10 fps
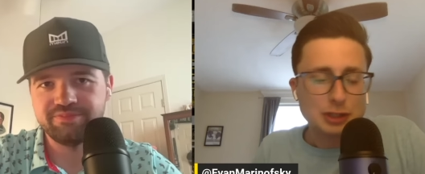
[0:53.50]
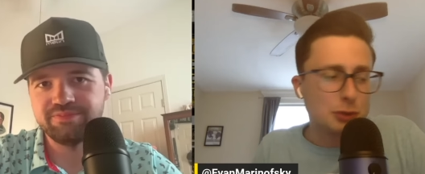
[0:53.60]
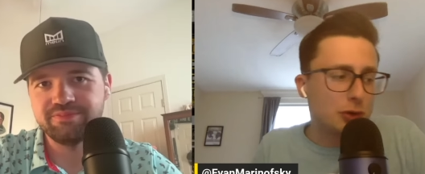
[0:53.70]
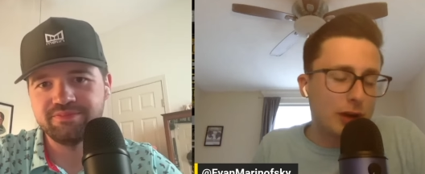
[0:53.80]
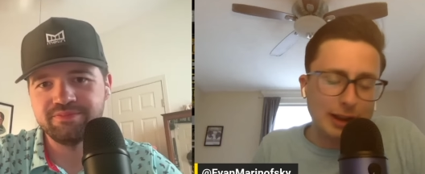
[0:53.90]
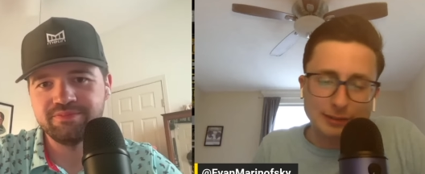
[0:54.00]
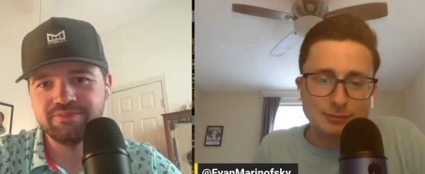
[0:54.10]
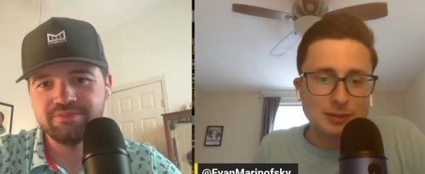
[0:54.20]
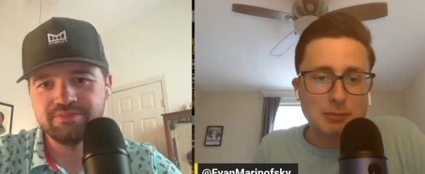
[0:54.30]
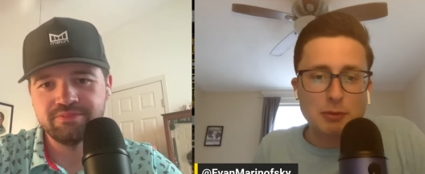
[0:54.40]
Speaker 1: Doing
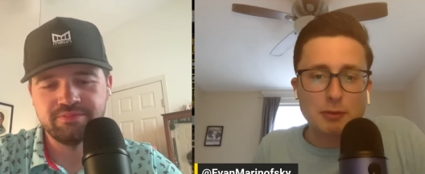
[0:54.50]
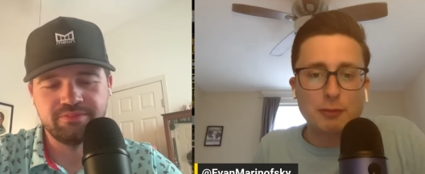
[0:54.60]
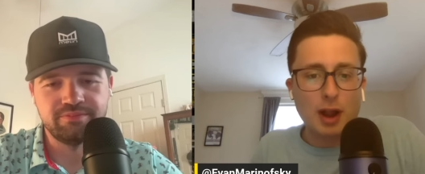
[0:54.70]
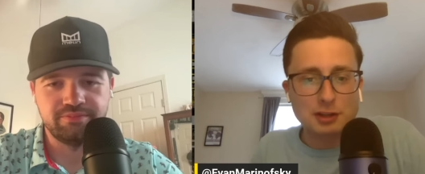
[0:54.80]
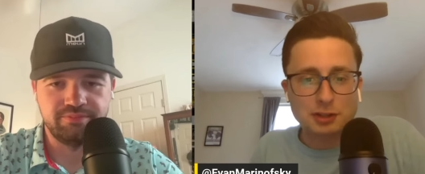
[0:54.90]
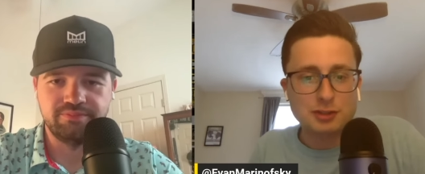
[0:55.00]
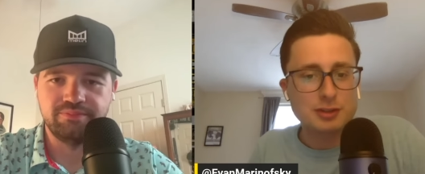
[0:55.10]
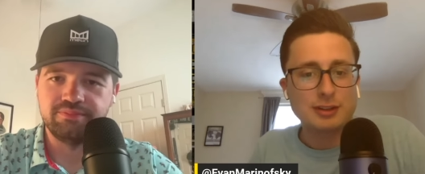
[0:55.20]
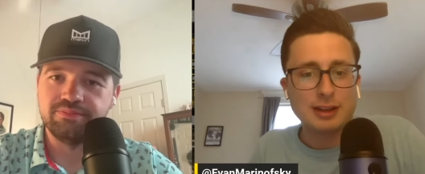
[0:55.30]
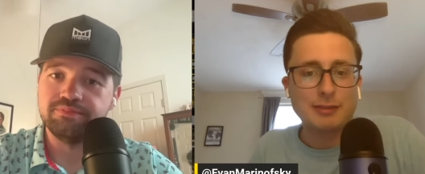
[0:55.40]
great. I'm
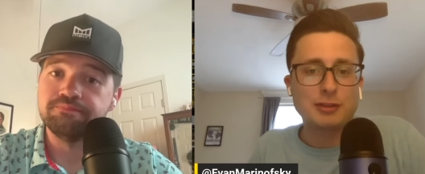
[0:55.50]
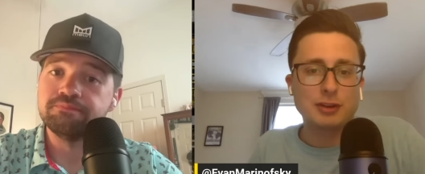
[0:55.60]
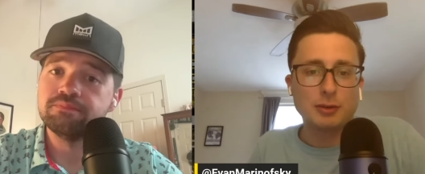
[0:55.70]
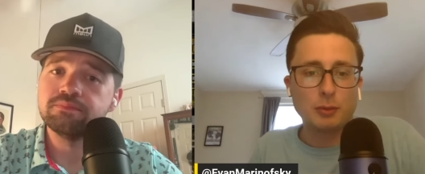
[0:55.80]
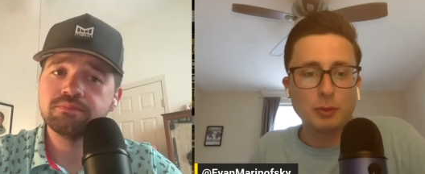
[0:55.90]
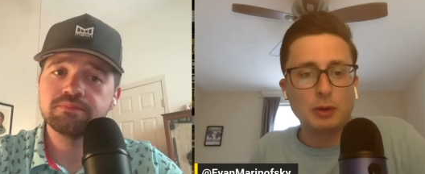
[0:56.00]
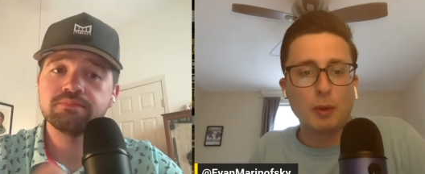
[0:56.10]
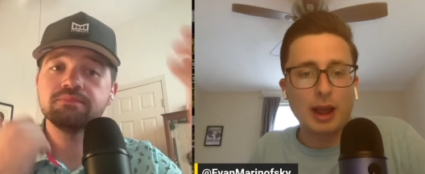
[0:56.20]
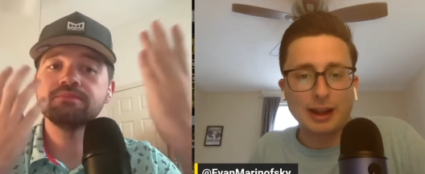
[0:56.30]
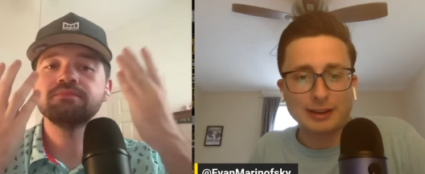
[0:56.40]
refreshed after a week
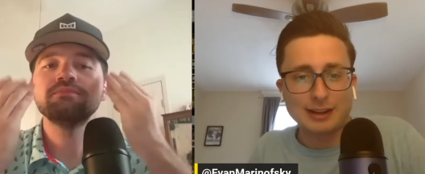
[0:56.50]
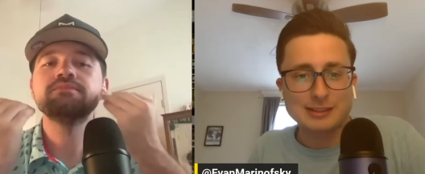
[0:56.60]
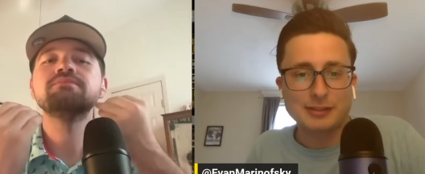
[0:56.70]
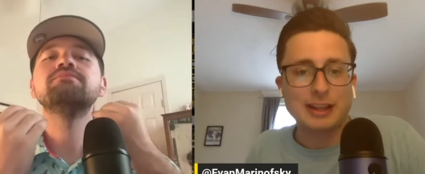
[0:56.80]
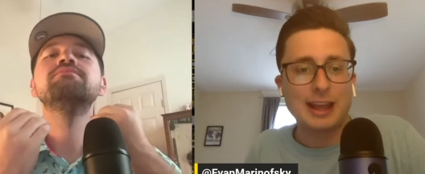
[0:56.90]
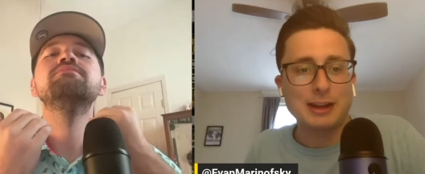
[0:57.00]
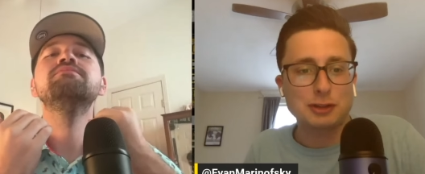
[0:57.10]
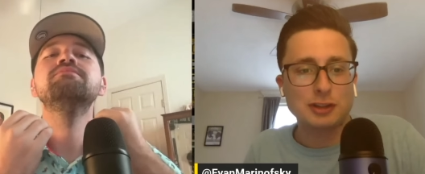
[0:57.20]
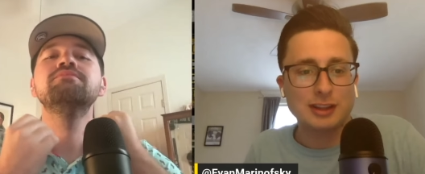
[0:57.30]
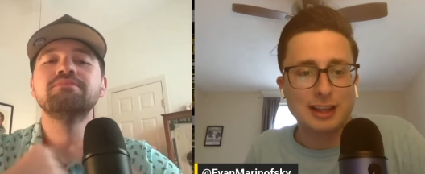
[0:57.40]
away. Nice
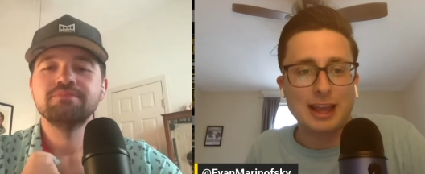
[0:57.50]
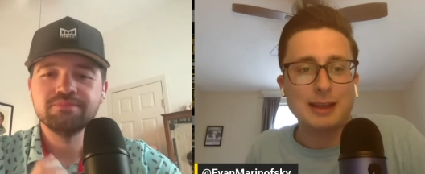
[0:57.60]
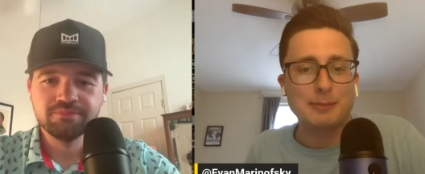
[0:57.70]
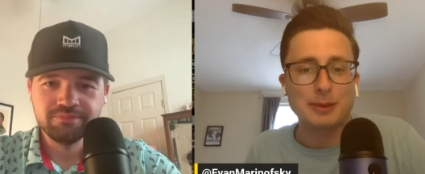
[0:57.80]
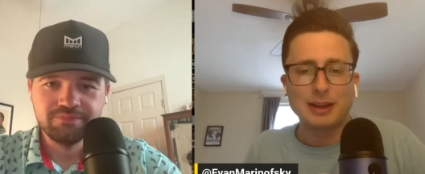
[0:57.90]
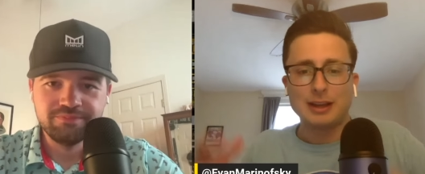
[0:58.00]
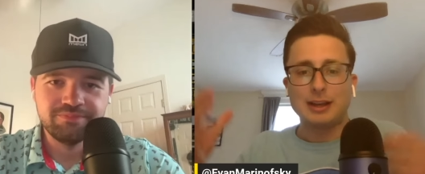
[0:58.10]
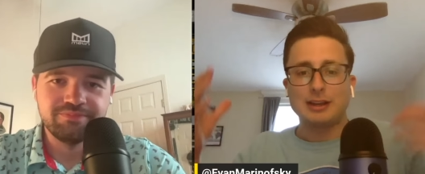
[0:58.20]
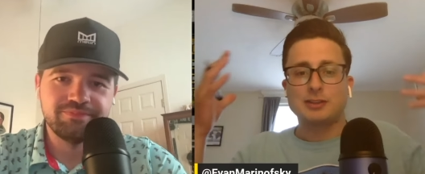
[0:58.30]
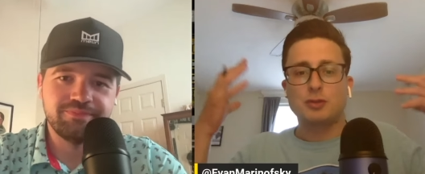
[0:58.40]
vacation in the Cape.
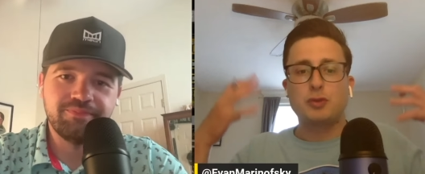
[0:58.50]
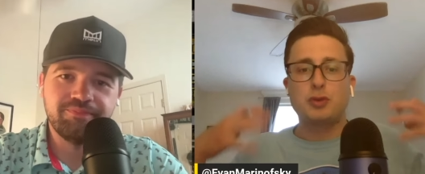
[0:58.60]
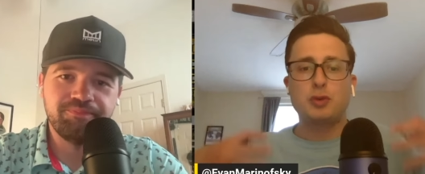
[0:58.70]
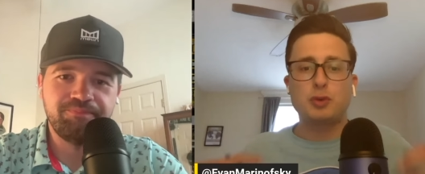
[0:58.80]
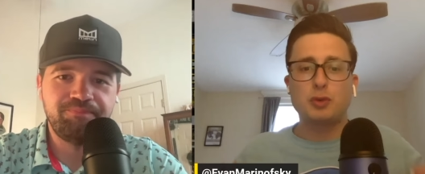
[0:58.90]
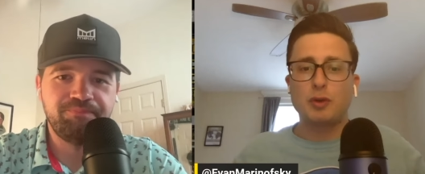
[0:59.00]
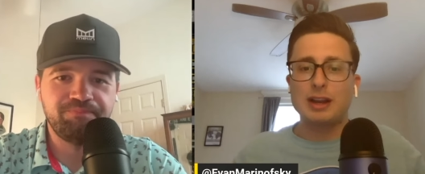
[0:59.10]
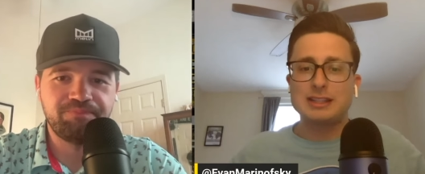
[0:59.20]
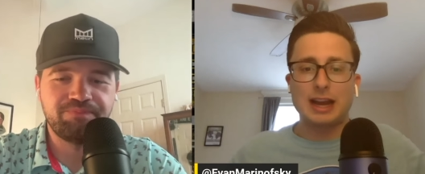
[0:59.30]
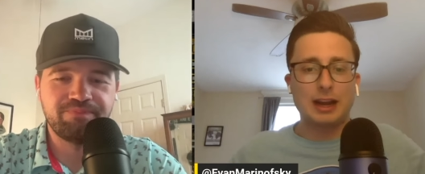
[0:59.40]
Just whew,
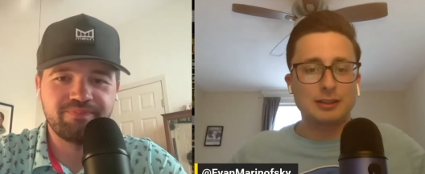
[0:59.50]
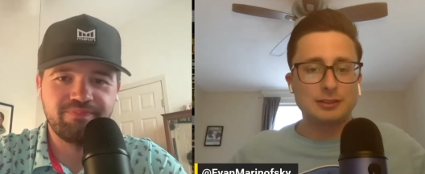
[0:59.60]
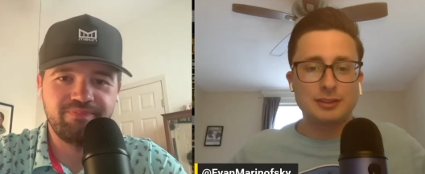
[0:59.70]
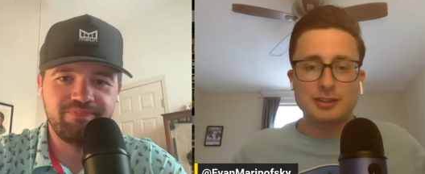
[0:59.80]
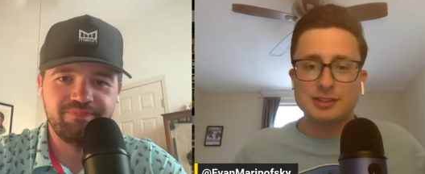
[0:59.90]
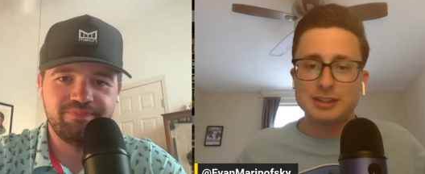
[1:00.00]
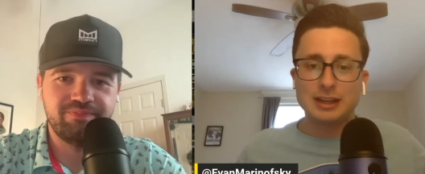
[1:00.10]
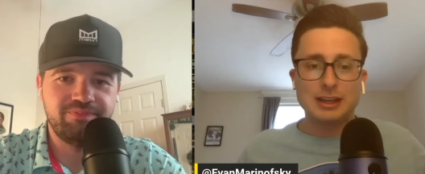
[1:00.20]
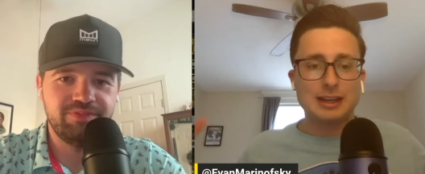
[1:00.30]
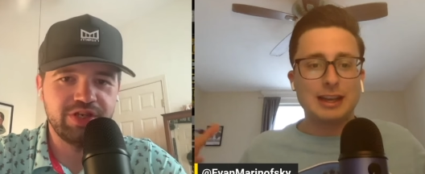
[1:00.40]
right down.
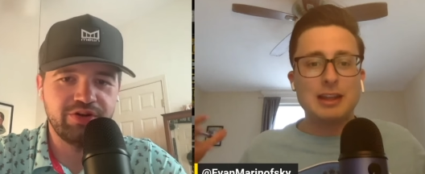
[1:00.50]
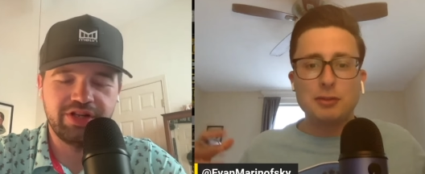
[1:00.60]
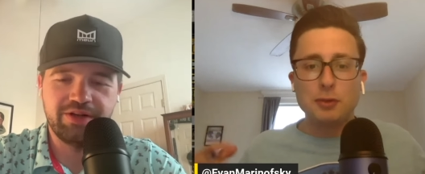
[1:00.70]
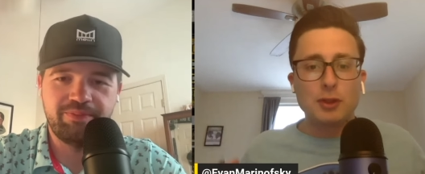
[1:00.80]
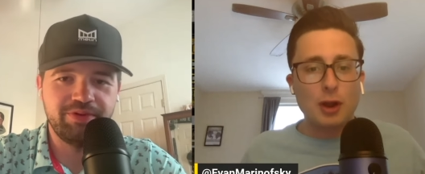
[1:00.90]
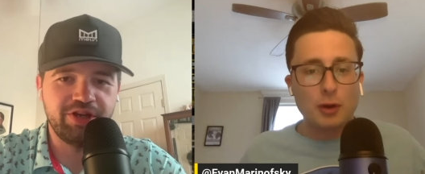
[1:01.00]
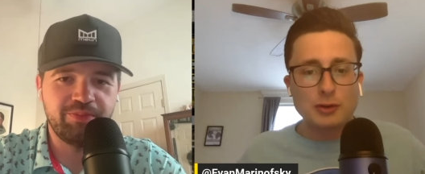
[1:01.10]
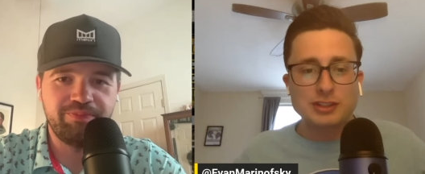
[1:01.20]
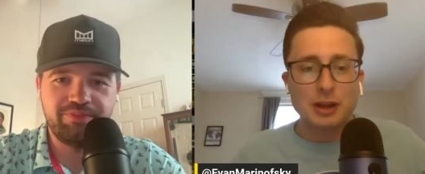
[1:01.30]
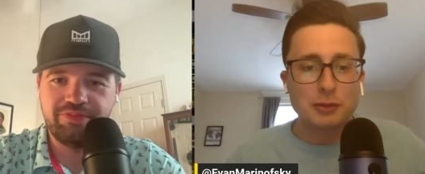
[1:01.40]
Just you in to, through the
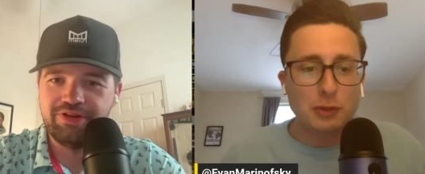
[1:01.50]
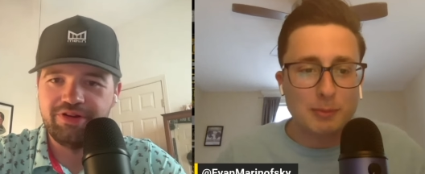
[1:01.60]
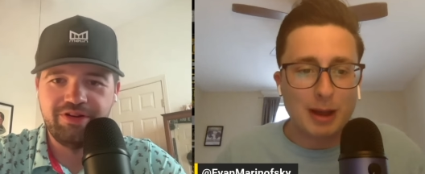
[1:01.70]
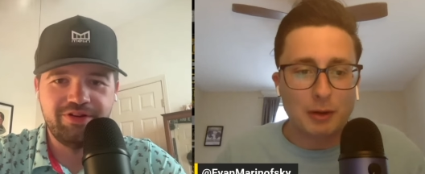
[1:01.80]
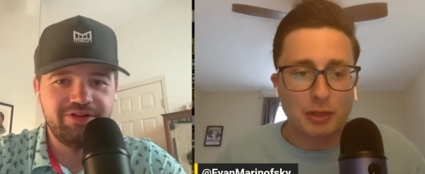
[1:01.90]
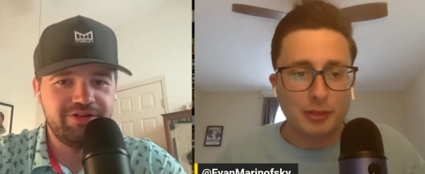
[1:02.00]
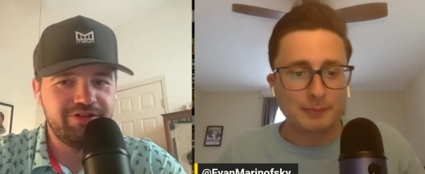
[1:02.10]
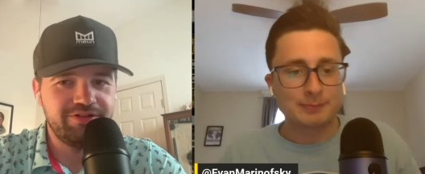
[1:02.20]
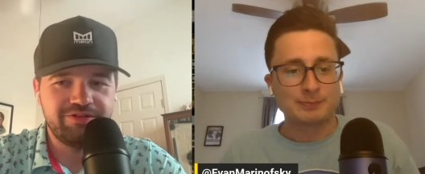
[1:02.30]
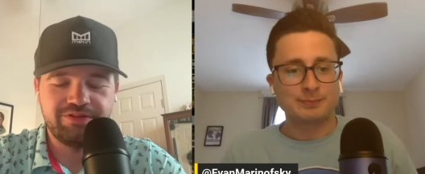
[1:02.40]
nose, to, out through the mouth.
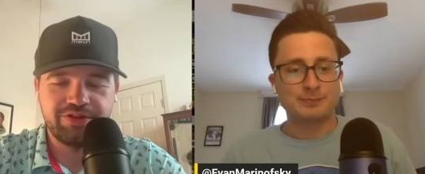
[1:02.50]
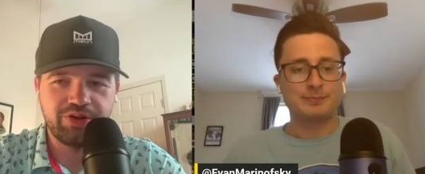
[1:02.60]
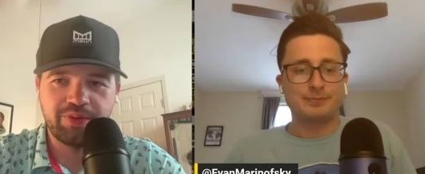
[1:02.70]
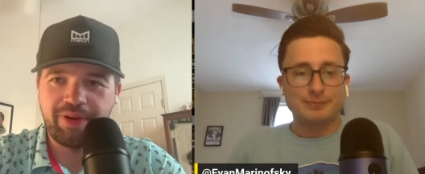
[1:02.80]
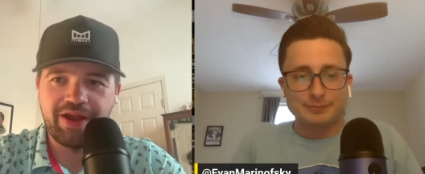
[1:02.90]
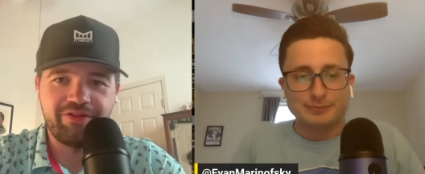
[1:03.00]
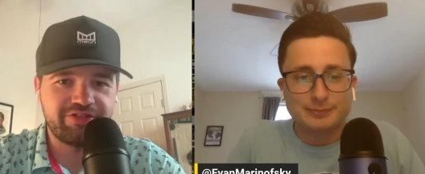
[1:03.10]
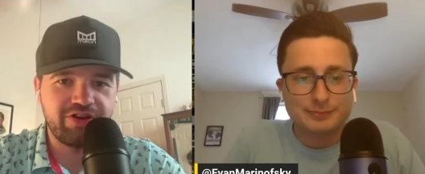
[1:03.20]
You go to Pirates